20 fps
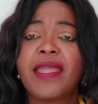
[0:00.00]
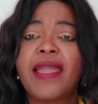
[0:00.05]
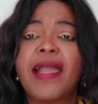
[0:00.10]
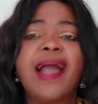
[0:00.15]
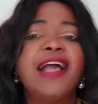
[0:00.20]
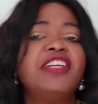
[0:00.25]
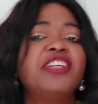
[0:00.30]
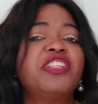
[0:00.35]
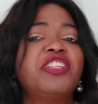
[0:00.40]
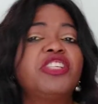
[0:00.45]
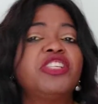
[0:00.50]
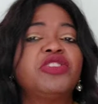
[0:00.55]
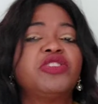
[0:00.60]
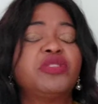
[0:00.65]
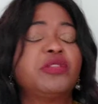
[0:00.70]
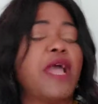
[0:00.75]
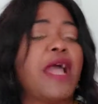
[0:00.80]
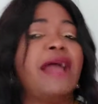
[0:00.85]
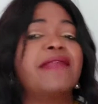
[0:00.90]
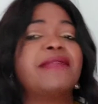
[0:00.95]
And she
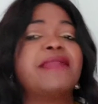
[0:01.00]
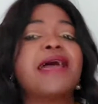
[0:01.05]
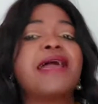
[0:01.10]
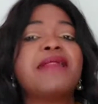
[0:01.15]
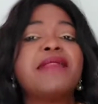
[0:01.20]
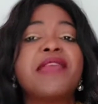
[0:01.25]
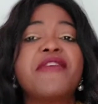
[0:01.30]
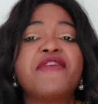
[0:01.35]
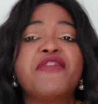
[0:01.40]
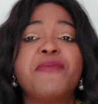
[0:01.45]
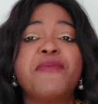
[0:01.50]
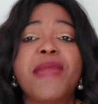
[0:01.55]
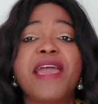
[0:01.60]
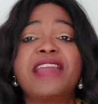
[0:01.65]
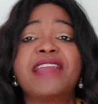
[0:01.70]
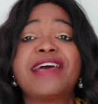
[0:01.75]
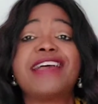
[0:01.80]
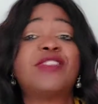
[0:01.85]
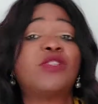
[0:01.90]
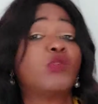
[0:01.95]
and that even
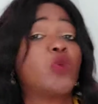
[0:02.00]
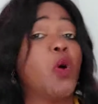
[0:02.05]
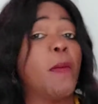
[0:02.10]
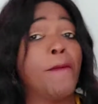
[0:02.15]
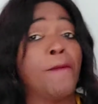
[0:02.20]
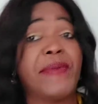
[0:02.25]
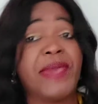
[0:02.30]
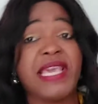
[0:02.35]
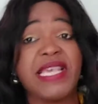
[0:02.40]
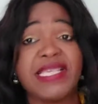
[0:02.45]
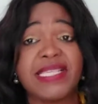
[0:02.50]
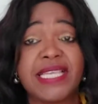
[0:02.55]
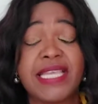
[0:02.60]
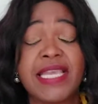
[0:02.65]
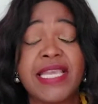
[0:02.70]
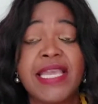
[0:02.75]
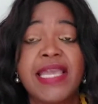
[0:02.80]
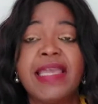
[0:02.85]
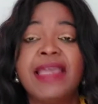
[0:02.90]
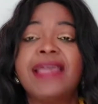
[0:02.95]
made her so
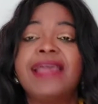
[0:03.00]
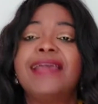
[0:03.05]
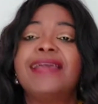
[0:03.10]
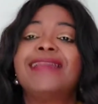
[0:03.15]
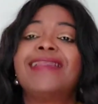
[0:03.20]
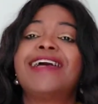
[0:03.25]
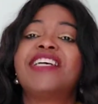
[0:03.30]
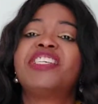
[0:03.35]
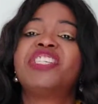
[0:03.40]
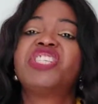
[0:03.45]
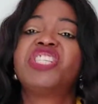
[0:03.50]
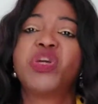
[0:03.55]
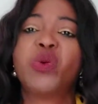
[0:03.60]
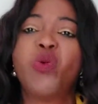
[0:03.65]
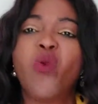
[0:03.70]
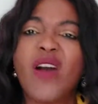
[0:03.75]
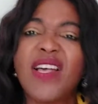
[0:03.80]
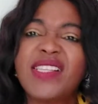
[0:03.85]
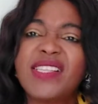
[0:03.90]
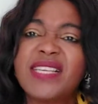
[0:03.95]
busy that she
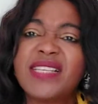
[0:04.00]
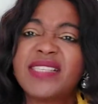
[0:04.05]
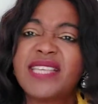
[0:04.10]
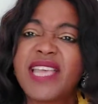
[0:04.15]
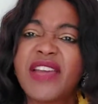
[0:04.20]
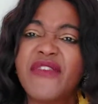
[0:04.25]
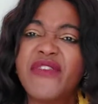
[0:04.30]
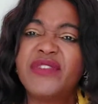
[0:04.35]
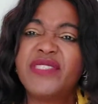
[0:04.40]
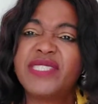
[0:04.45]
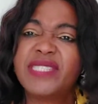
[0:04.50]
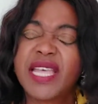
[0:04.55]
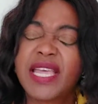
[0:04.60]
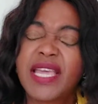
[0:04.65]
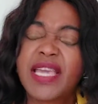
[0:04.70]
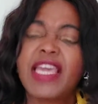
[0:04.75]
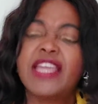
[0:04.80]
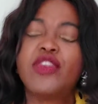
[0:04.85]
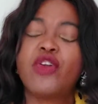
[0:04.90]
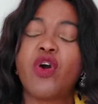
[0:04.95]
wasn't even
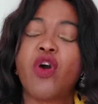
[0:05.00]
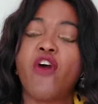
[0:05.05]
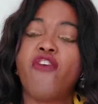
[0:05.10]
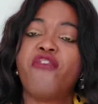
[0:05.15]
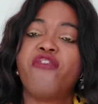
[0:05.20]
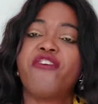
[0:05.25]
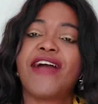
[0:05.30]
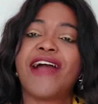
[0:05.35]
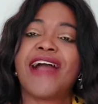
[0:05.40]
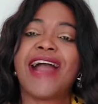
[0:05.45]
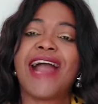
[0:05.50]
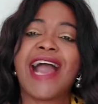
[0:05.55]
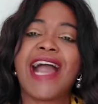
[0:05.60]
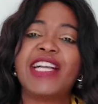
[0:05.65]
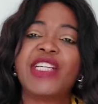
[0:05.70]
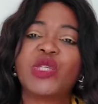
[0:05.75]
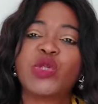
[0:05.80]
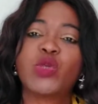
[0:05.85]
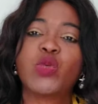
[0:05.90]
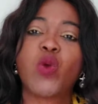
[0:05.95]
thinking of her
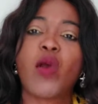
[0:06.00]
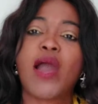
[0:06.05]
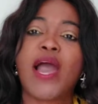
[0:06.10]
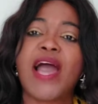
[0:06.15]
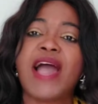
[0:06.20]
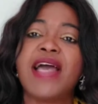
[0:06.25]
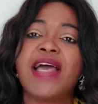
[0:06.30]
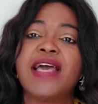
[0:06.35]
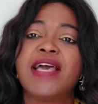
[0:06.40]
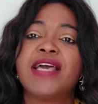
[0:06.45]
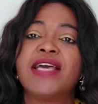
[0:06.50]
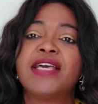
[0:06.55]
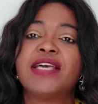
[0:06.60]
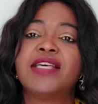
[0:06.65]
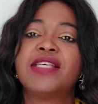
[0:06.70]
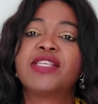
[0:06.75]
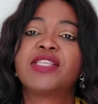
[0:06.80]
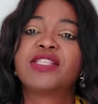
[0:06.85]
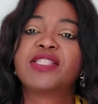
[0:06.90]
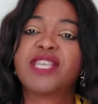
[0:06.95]
actual
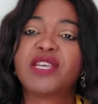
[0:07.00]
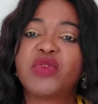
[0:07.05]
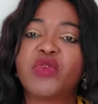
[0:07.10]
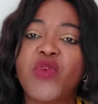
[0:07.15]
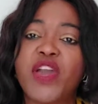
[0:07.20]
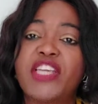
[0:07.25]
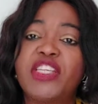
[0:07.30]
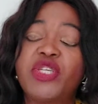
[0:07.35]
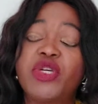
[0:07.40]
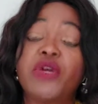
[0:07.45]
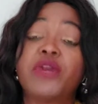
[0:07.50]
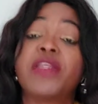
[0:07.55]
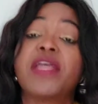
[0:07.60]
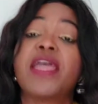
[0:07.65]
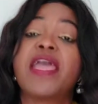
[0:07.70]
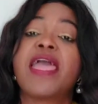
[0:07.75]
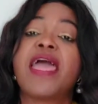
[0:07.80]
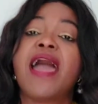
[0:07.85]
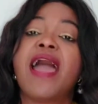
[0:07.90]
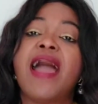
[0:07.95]
situation,
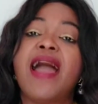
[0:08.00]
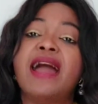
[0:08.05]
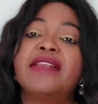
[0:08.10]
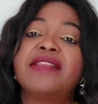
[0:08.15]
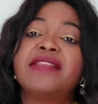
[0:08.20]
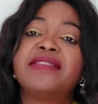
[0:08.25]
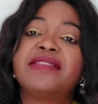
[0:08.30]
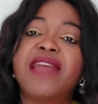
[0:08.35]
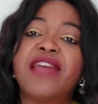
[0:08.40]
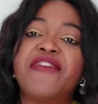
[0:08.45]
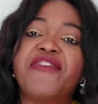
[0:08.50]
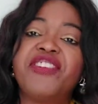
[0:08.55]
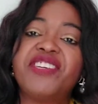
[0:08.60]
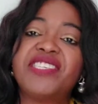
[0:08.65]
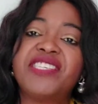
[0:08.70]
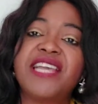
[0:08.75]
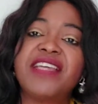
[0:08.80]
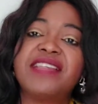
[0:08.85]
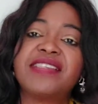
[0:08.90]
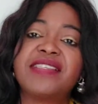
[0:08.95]
the
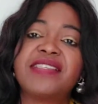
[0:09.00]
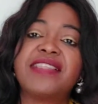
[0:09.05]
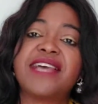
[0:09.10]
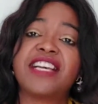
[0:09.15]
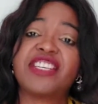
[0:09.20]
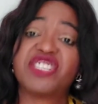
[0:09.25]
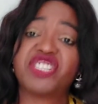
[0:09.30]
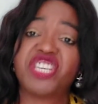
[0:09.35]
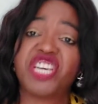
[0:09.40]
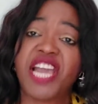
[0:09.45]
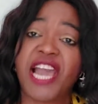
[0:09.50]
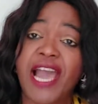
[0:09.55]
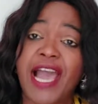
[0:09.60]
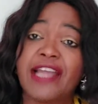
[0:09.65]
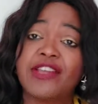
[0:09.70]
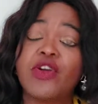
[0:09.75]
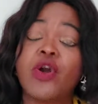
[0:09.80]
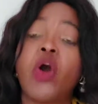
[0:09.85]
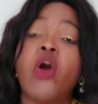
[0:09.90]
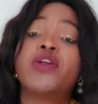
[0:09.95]
deficiency that she
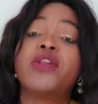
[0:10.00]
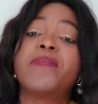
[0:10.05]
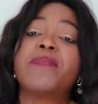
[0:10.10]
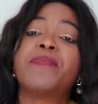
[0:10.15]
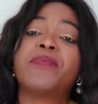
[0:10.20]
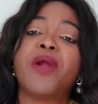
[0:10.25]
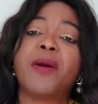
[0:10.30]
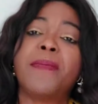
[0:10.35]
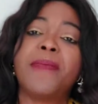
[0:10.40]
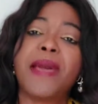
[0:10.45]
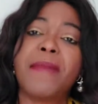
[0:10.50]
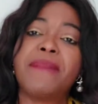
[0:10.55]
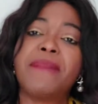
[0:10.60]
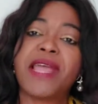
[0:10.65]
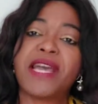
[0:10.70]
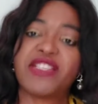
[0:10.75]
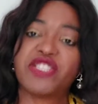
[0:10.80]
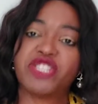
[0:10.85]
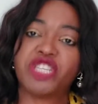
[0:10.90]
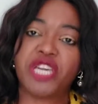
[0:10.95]
had or the problem
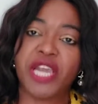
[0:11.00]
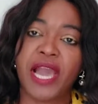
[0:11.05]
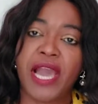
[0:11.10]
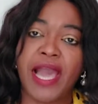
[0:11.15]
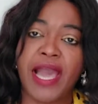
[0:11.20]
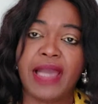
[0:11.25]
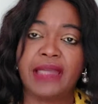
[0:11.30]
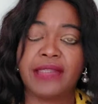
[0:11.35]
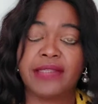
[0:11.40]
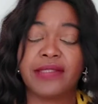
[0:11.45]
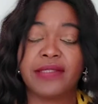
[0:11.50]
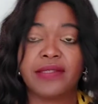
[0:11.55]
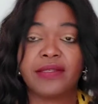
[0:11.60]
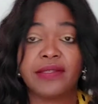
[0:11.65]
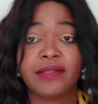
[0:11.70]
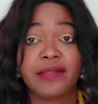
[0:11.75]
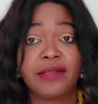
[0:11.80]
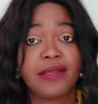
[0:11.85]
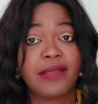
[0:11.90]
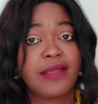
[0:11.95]
that she had.
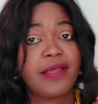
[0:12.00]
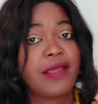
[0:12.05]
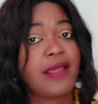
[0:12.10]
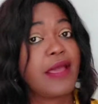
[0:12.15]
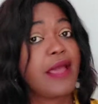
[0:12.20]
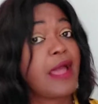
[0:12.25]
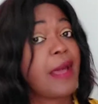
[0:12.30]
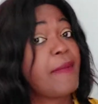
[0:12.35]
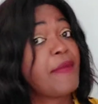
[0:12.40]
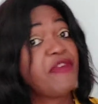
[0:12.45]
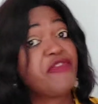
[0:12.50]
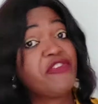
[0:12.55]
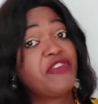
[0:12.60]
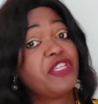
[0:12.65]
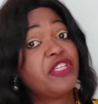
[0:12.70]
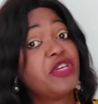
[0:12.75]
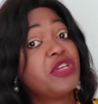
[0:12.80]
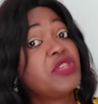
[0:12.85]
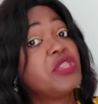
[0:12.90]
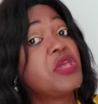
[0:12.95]
And before
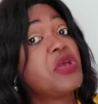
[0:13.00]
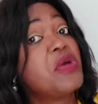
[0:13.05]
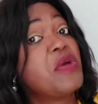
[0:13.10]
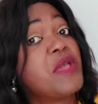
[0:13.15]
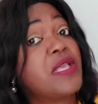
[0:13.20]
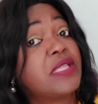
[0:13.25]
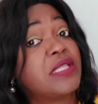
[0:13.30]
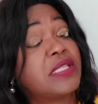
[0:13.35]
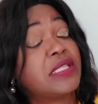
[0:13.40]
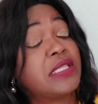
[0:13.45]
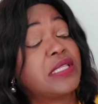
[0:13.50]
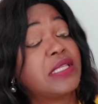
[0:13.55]
you knew it,